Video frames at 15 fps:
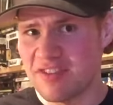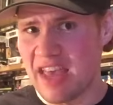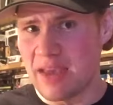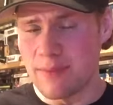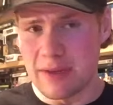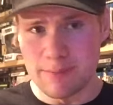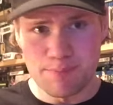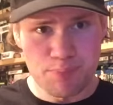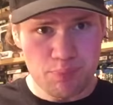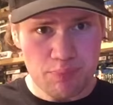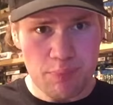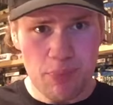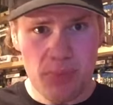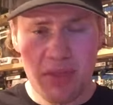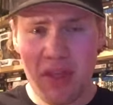segment,
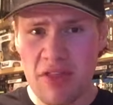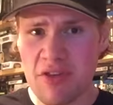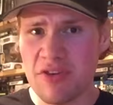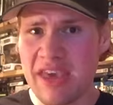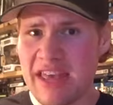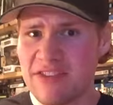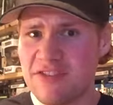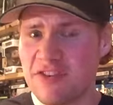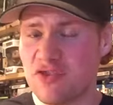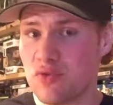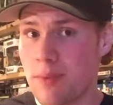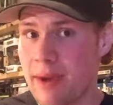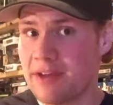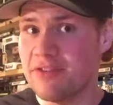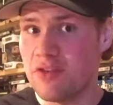the kids that
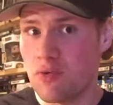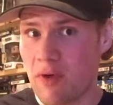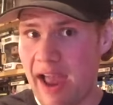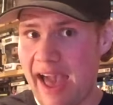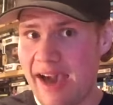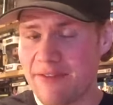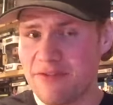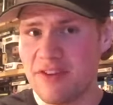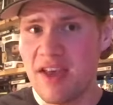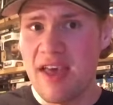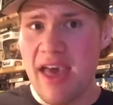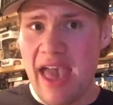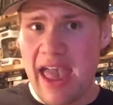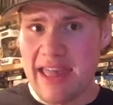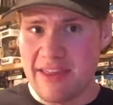swim out to the raft,
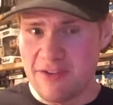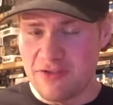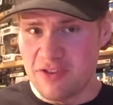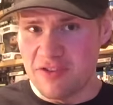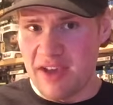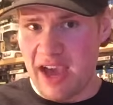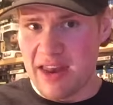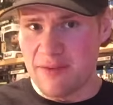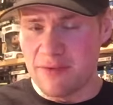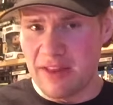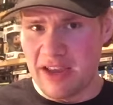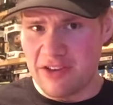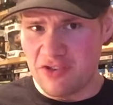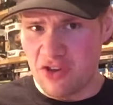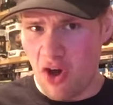and there's this kind of
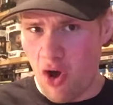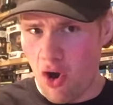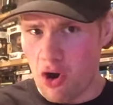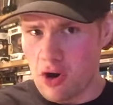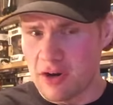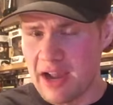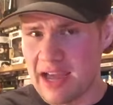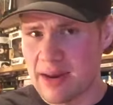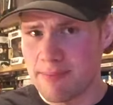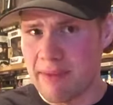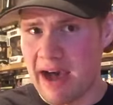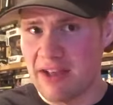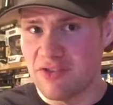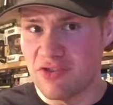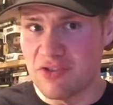like tar kind of
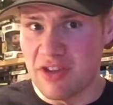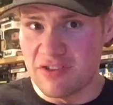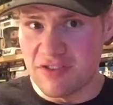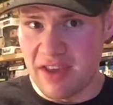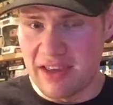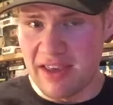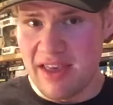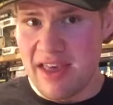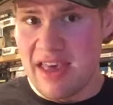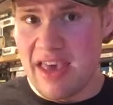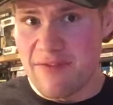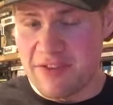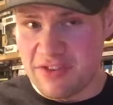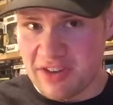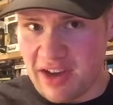monster that's like,
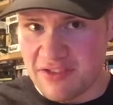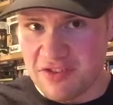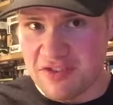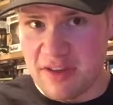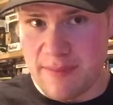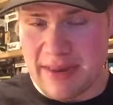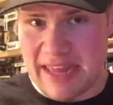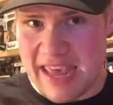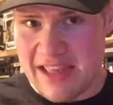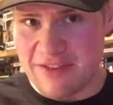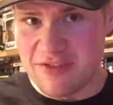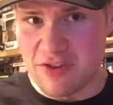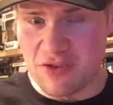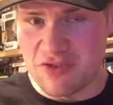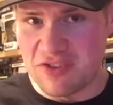if it touches them, it
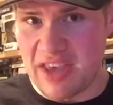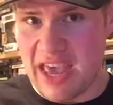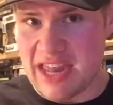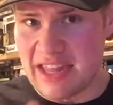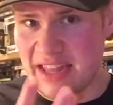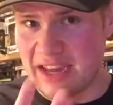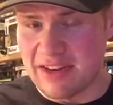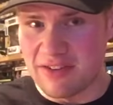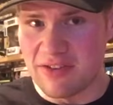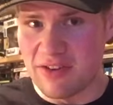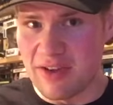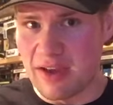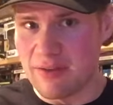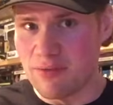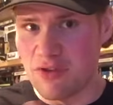eats their skin and like
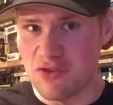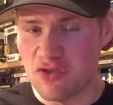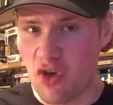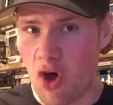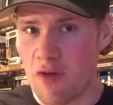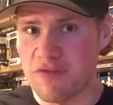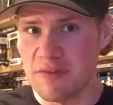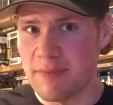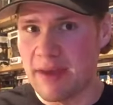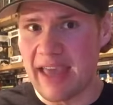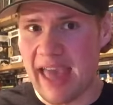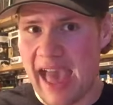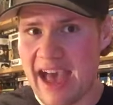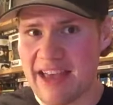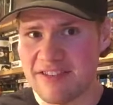dissolves them like
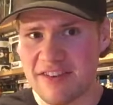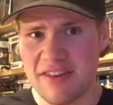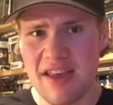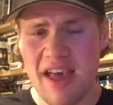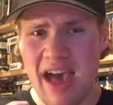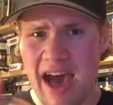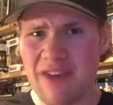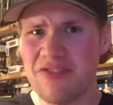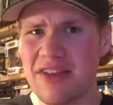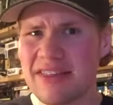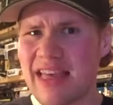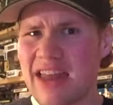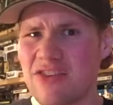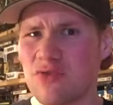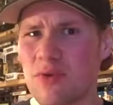acid. I feel like
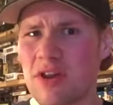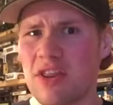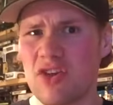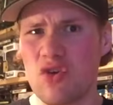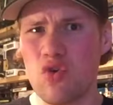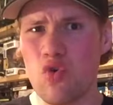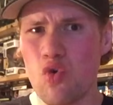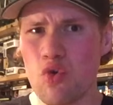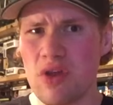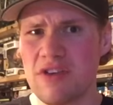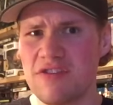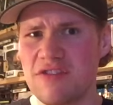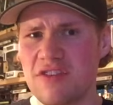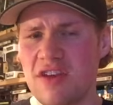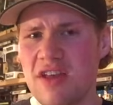that is one of the
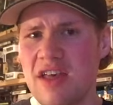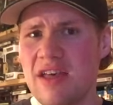coolest